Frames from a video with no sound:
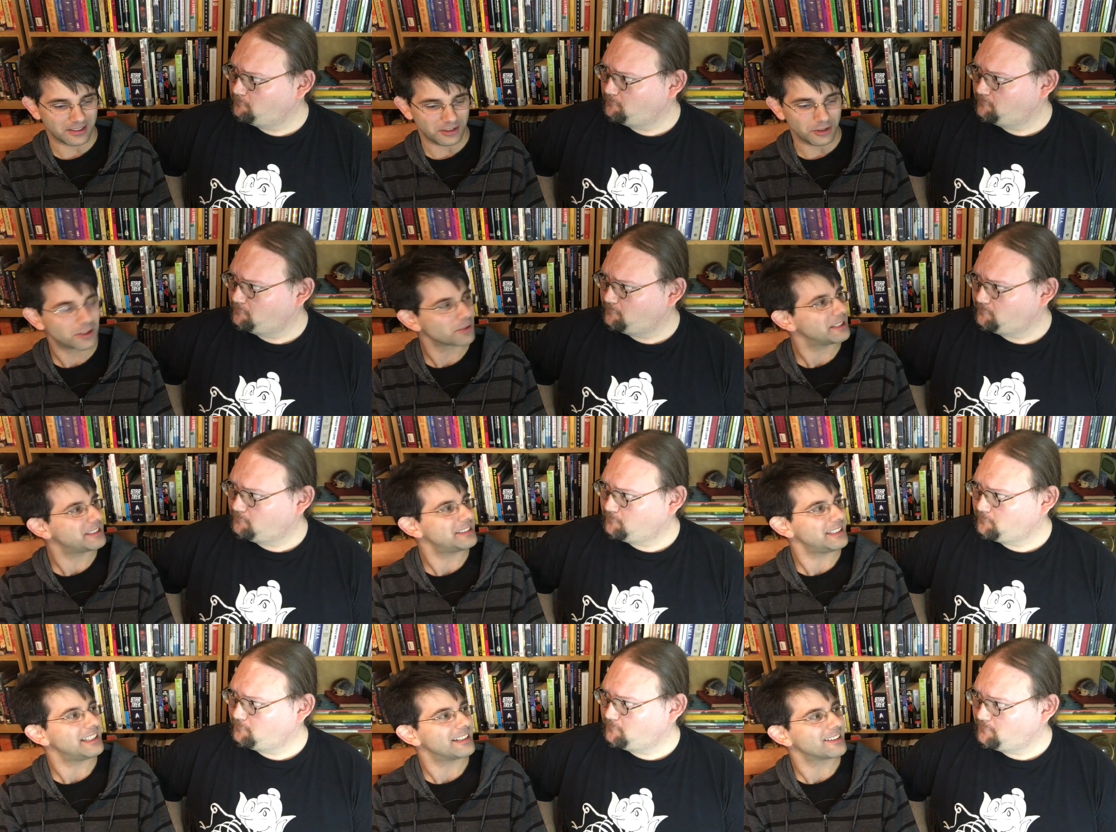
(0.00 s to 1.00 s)

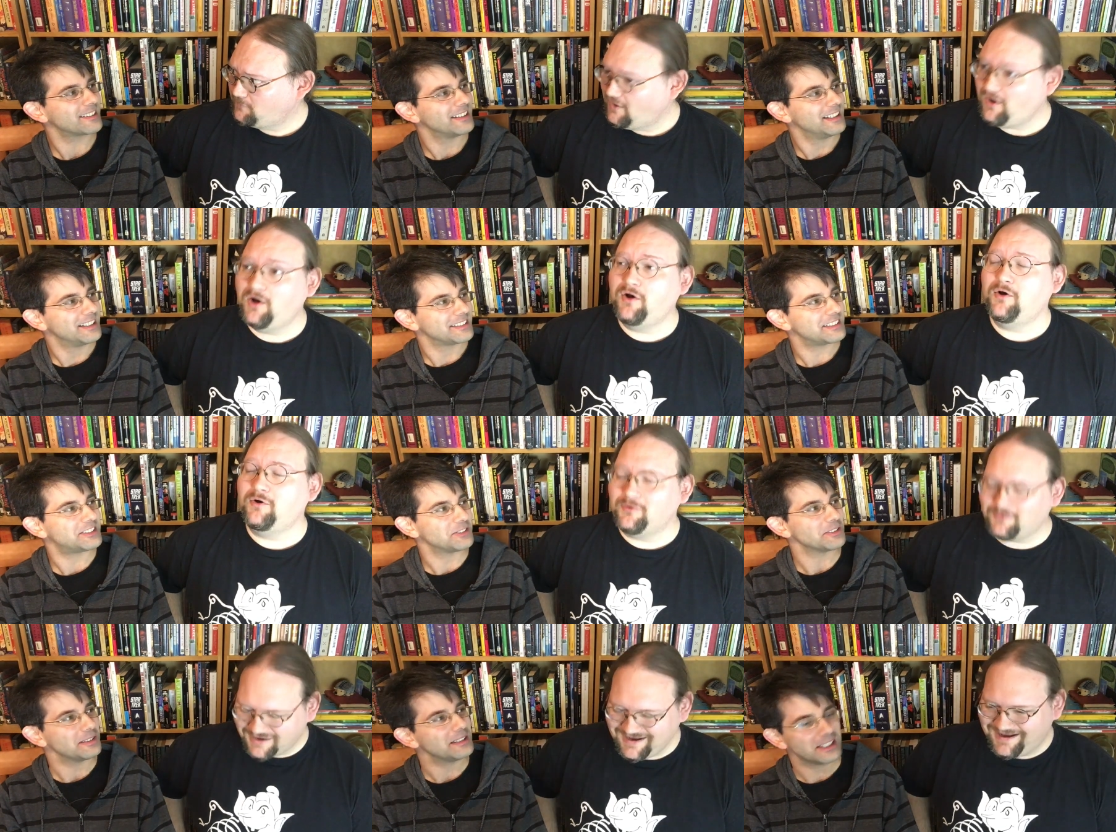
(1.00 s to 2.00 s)
Speaker 1: Eucharisty here. Oh. Since
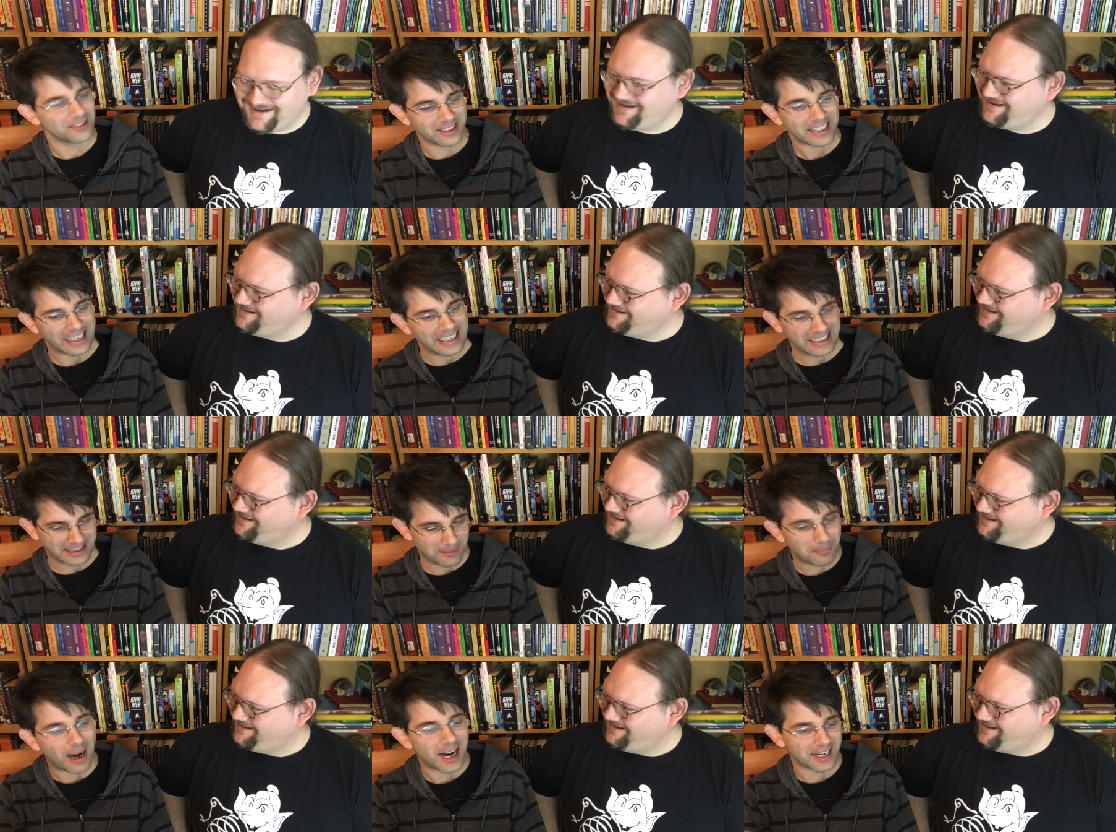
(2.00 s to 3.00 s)
you're literally eating the
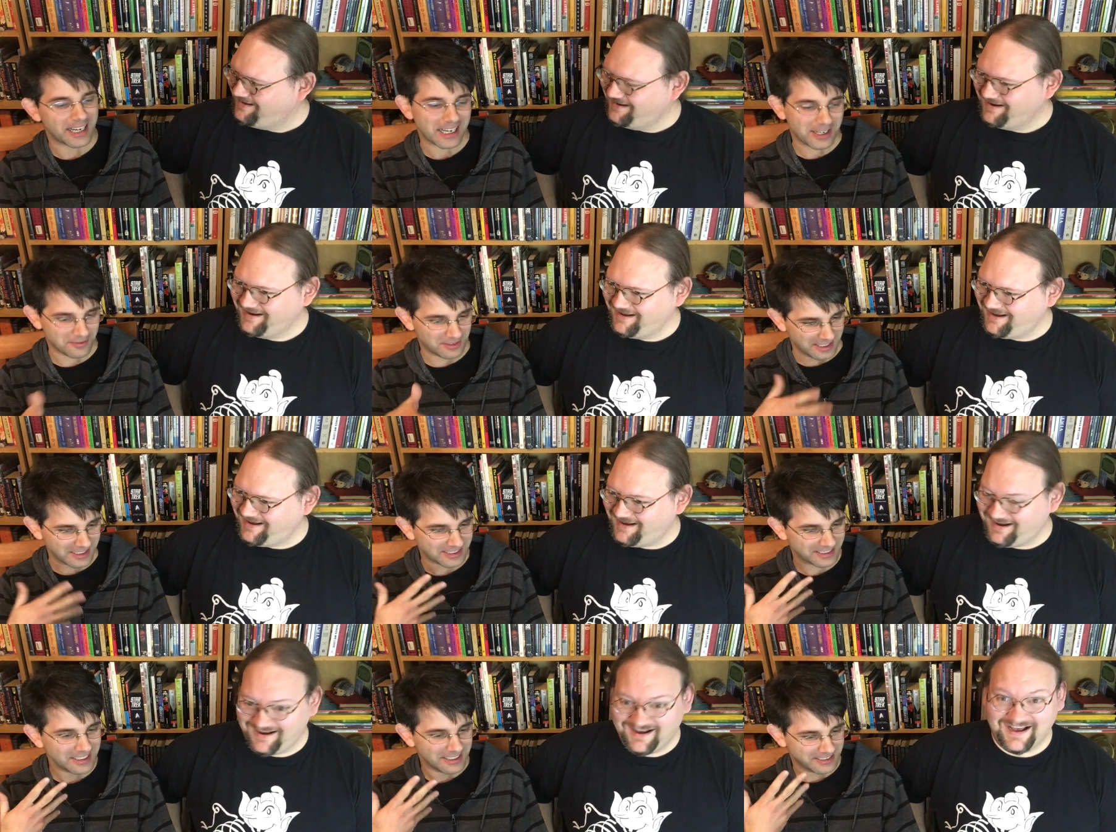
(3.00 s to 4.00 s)
body of
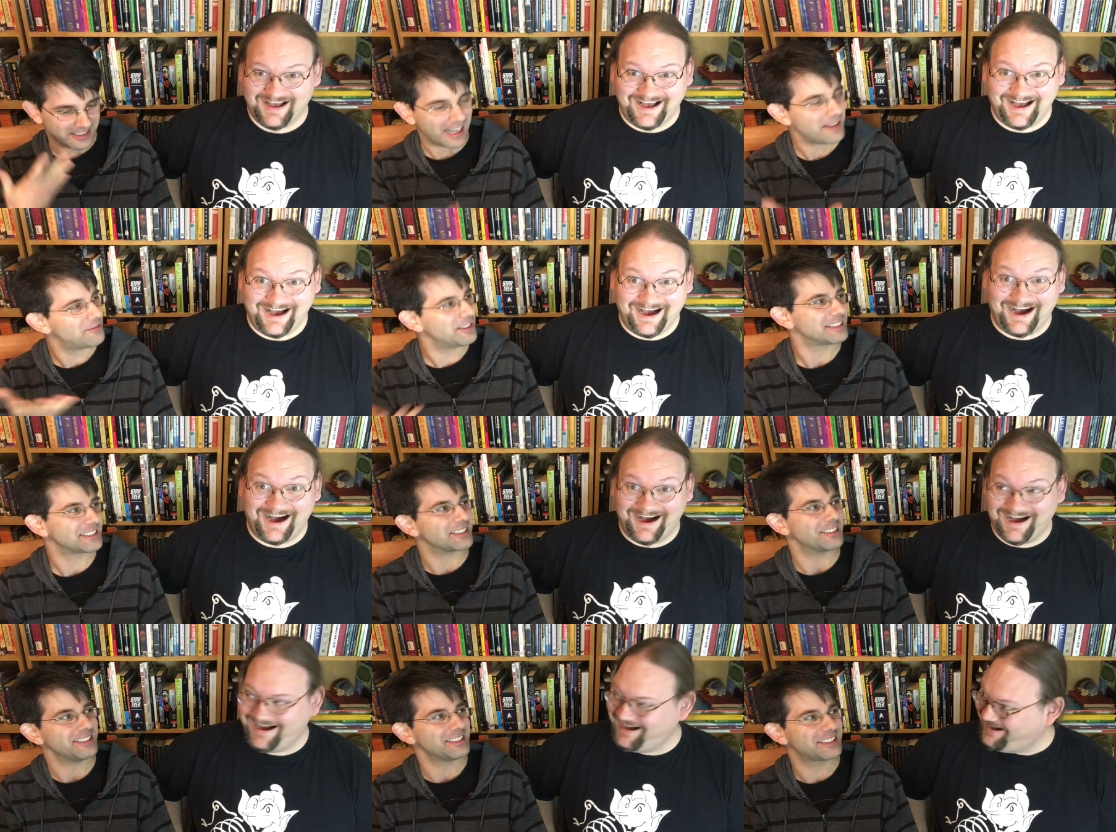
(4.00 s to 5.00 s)
these night
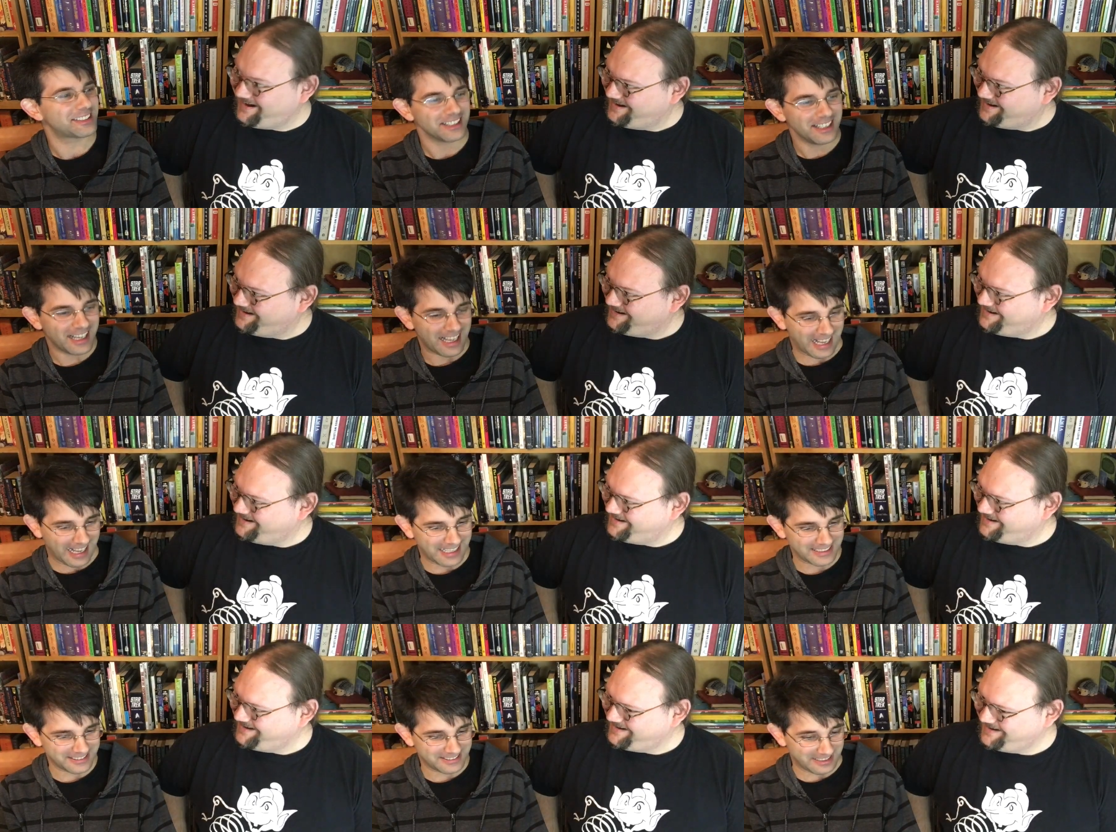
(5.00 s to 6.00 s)
visitors.
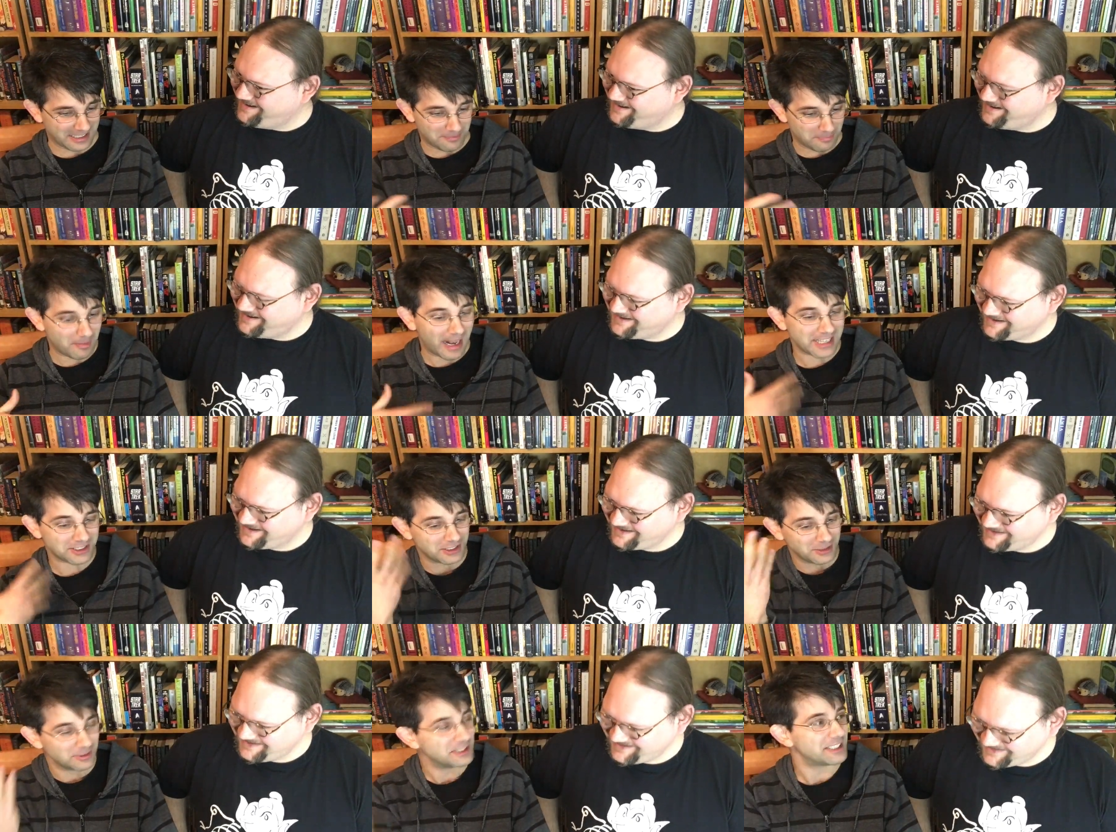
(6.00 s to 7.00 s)
and it
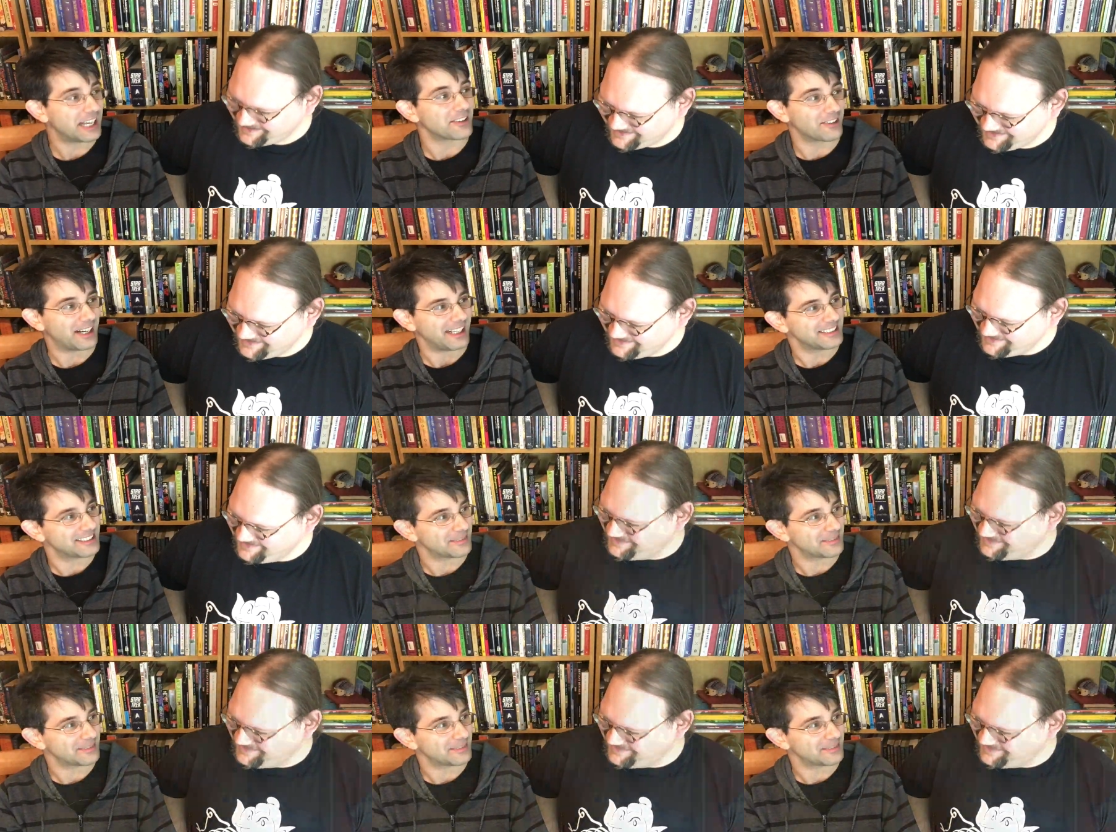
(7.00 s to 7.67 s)
magically regenerates,